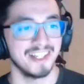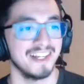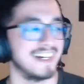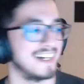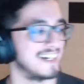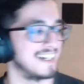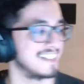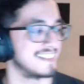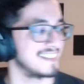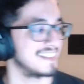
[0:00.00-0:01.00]

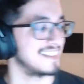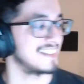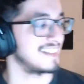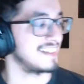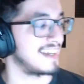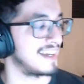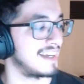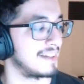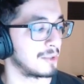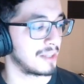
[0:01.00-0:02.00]

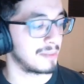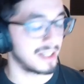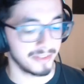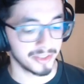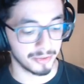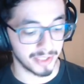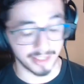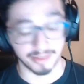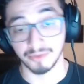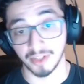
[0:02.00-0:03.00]
And were they beneficial?
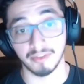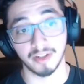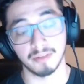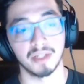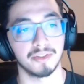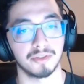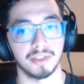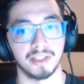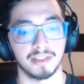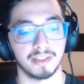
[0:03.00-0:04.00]
Yes, it was very, very
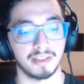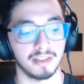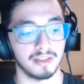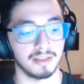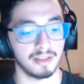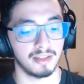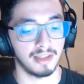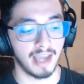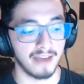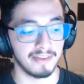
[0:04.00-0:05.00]
beneficial. I think
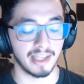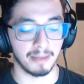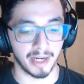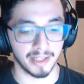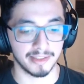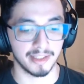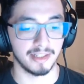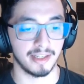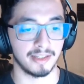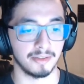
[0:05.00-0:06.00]
having that
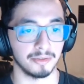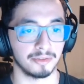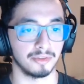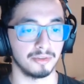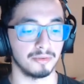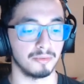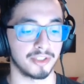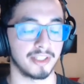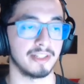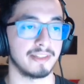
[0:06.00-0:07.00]
mindset and also
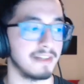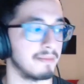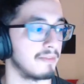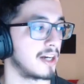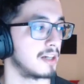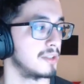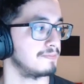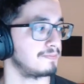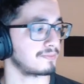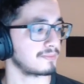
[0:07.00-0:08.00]
working in a team environment
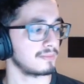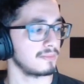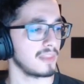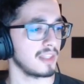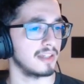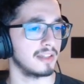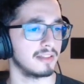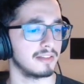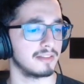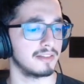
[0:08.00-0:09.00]

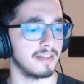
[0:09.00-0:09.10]
is